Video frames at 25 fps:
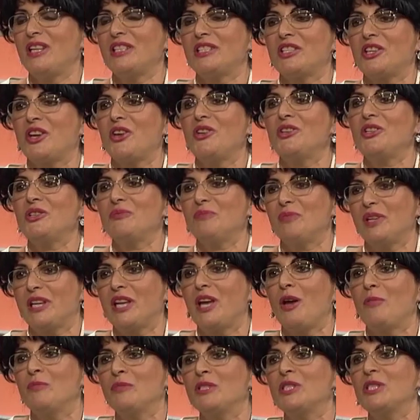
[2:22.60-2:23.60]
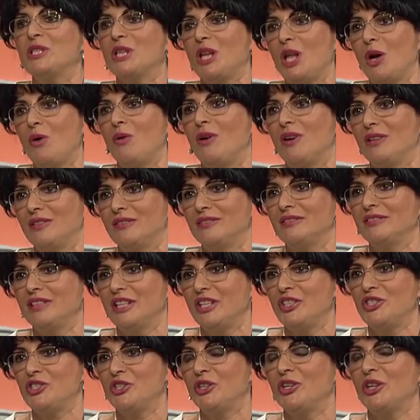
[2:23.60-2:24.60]
know, it's going to become slower
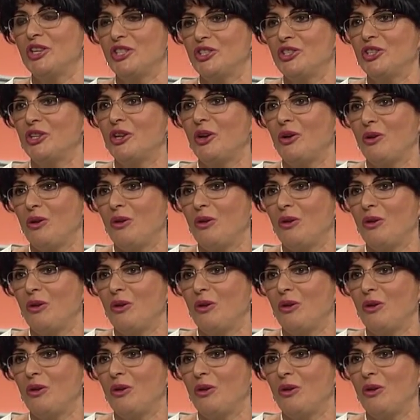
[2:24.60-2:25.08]
as you, as you